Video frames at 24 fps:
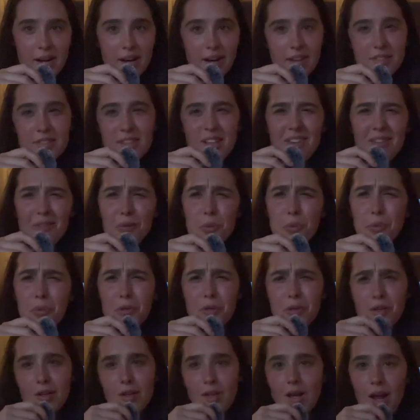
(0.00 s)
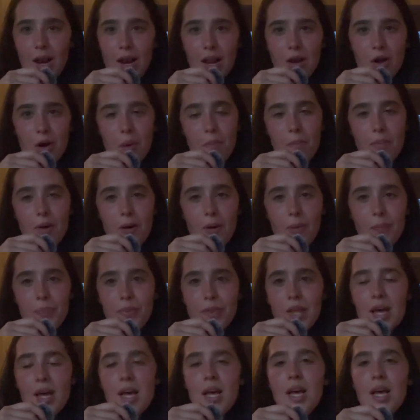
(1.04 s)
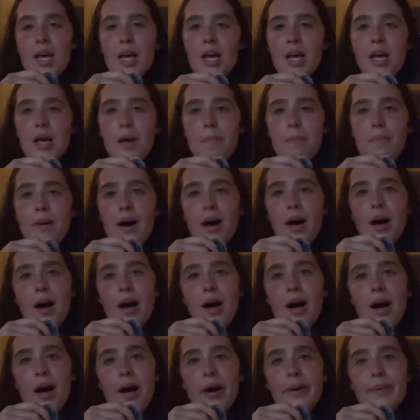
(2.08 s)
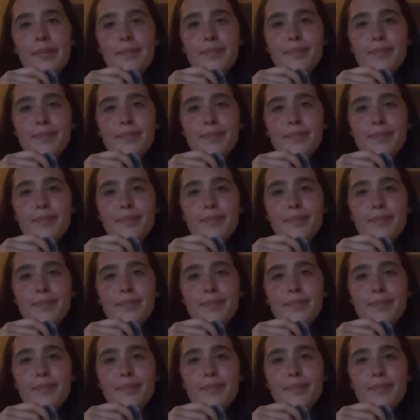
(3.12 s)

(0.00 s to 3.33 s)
and I was like, oh, good color combo. But I